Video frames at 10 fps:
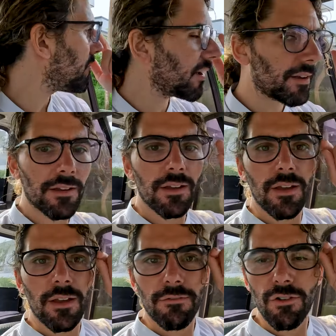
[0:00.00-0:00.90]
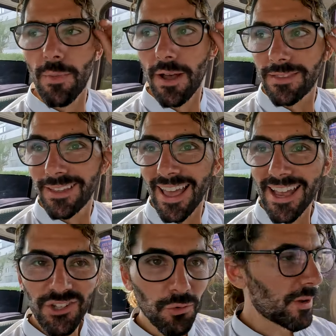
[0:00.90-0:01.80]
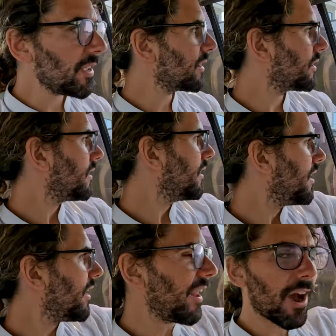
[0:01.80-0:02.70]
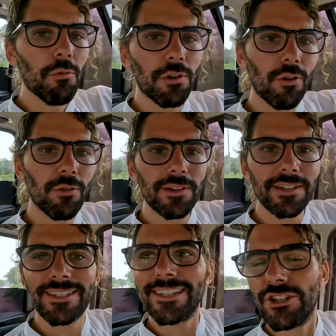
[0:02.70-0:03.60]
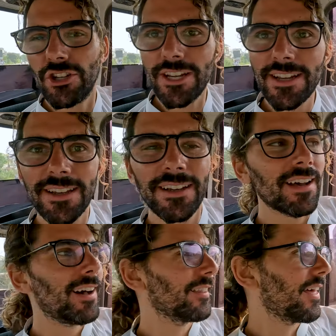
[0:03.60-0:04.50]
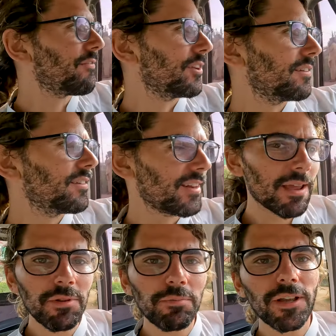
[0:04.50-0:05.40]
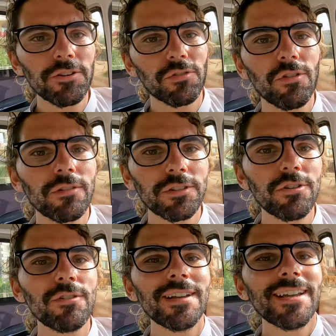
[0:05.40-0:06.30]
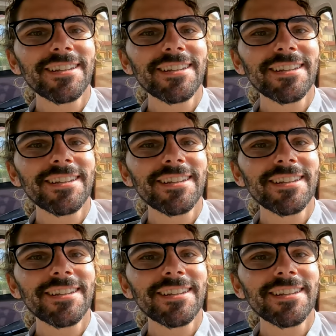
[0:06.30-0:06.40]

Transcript: I've been for about the last week. And now we're going to G11. Name of the place we're going to?